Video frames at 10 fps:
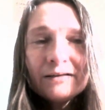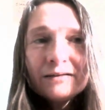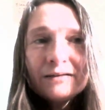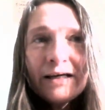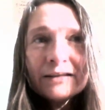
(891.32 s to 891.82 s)

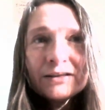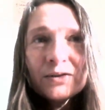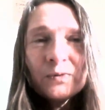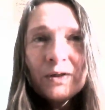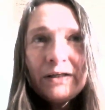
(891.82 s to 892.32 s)
Yeah,
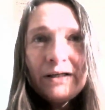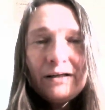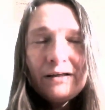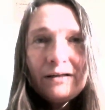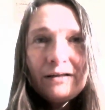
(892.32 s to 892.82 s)
so
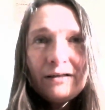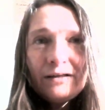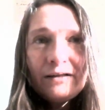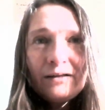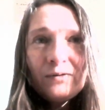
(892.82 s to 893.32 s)

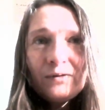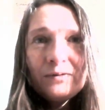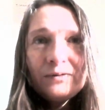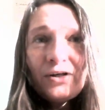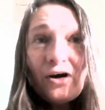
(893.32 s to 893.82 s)

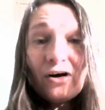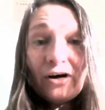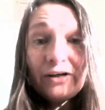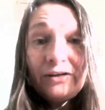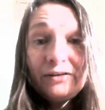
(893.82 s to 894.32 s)

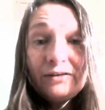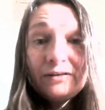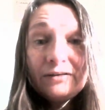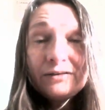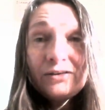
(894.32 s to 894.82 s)
now
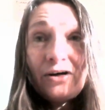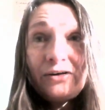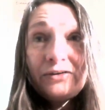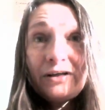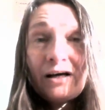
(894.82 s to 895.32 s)

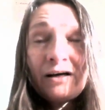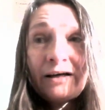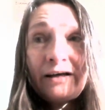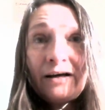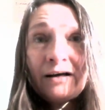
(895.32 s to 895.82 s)
that
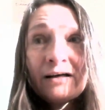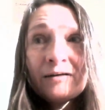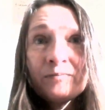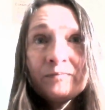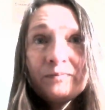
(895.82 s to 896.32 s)
I
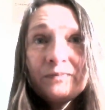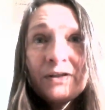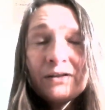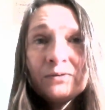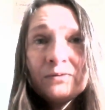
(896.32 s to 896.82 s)
am, you
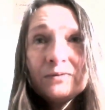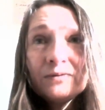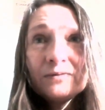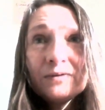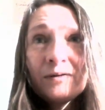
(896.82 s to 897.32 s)
know,
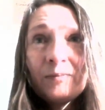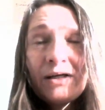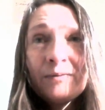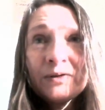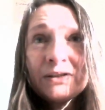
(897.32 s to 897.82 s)
I'm
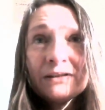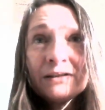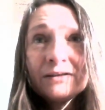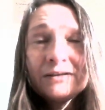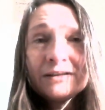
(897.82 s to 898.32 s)
able
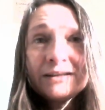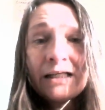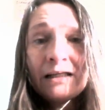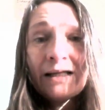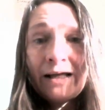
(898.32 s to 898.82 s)
to
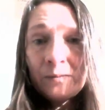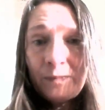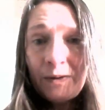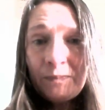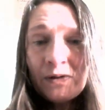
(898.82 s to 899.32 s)
still help
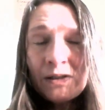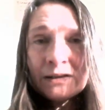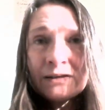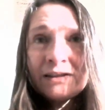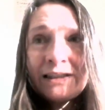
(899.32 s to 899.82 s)
people
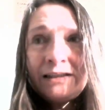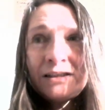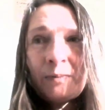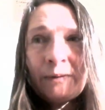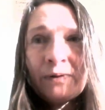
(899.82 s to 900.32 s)
and
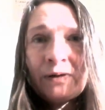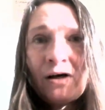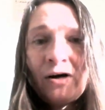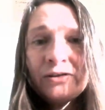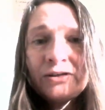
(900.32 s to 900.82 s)
teach people
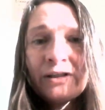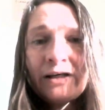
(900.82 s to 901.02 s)
how to